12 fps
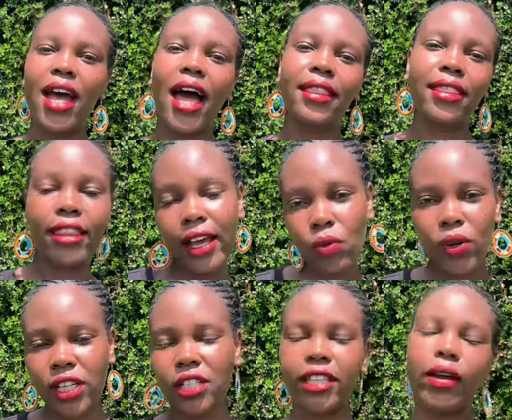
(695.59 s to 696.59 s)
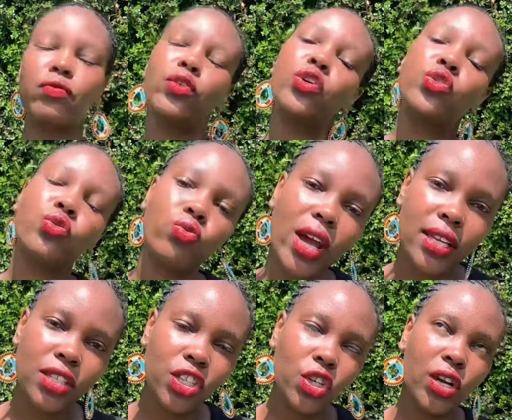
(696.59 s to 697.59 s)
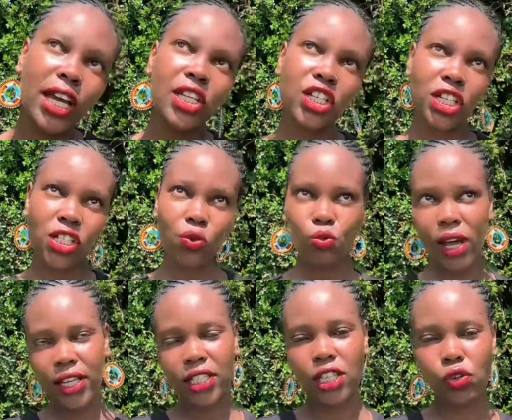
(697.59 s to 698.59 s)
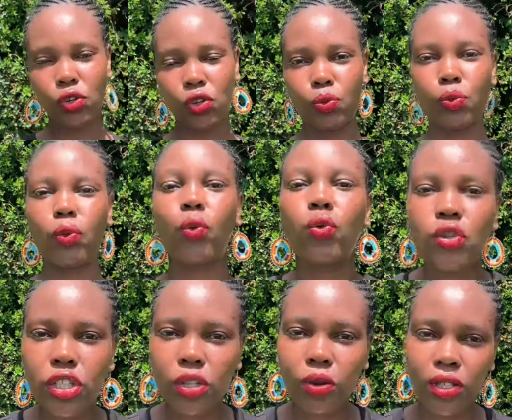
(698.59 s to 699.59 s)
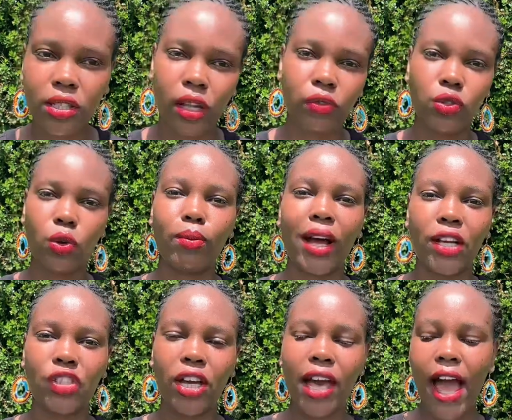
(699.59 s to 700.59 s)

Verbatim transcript: And then when it's time for you to rest, you can just rest, and you're not pushing yourself so much.